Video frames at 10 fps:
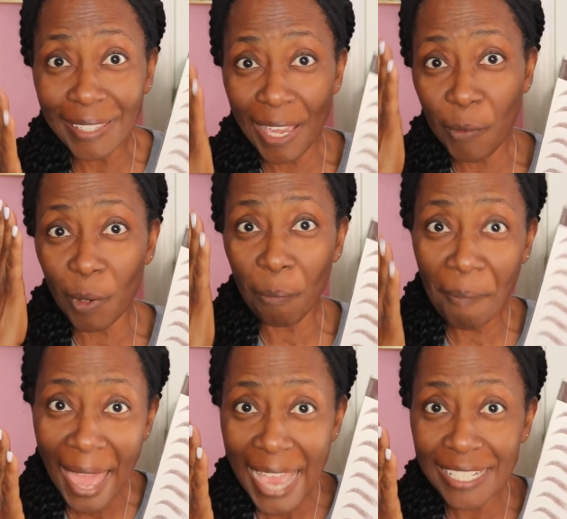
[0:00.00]
they will
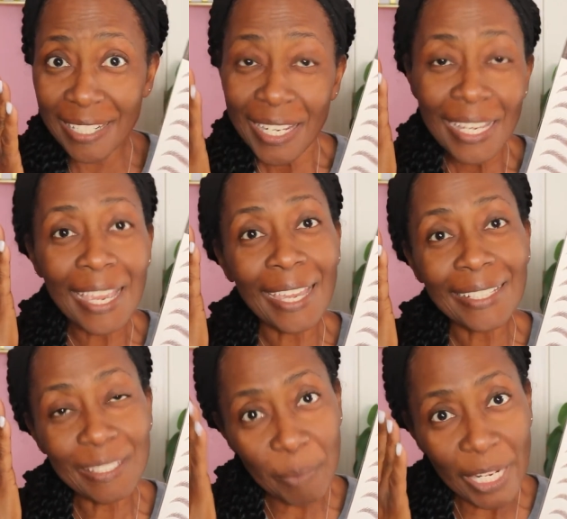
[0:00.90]
match
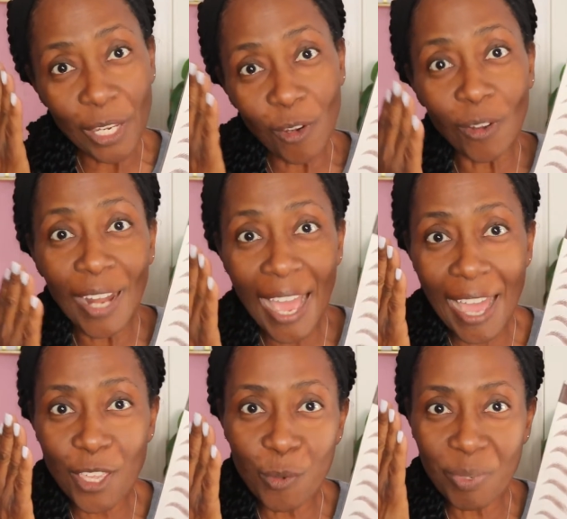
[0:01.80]
depending on how
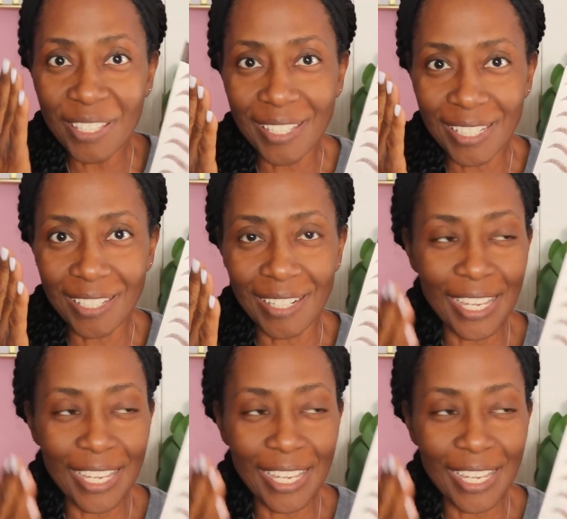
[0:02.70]
you position